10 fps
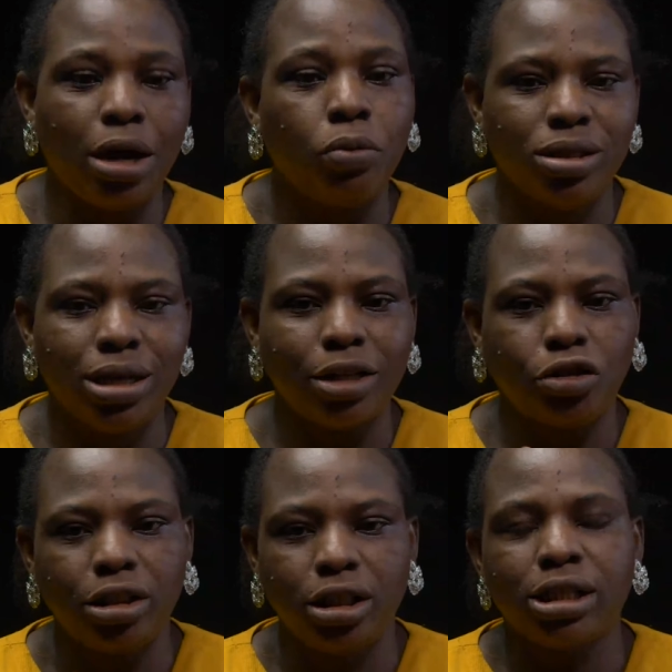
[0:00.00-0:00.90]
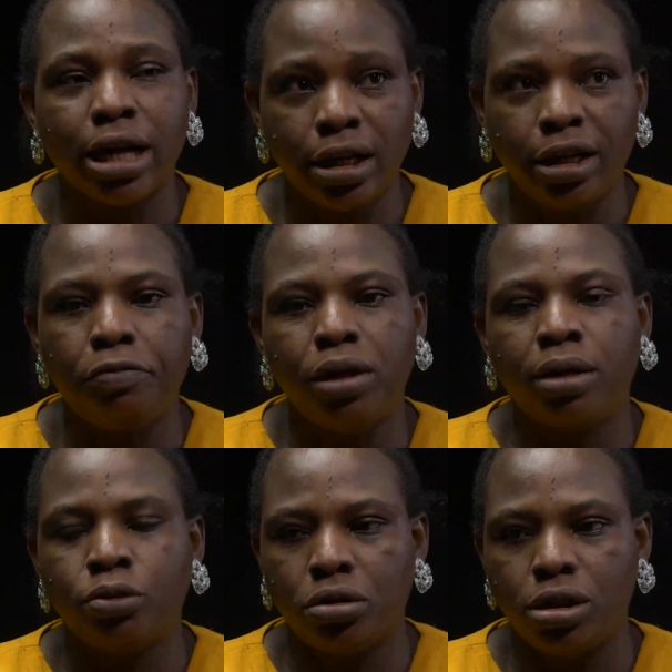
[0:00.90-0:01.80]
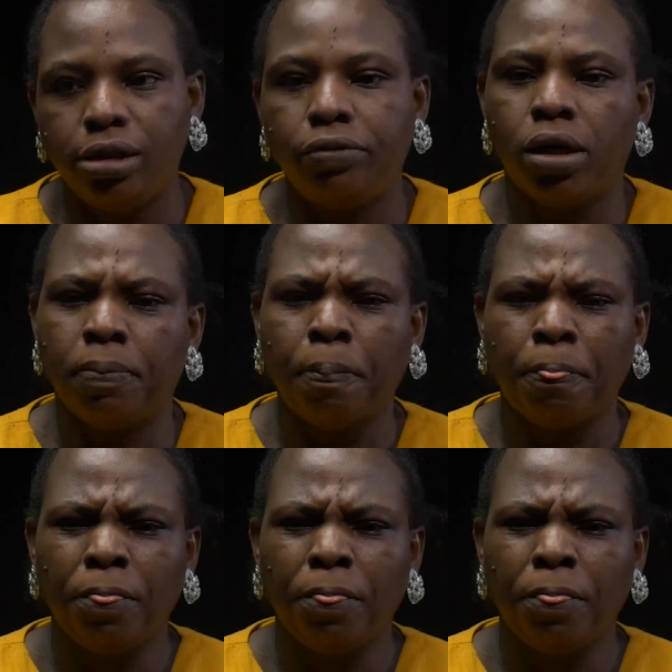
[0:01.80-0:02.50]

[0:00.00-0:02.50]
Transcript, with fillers: that was the actual day scan gave me I'm um, to deliver.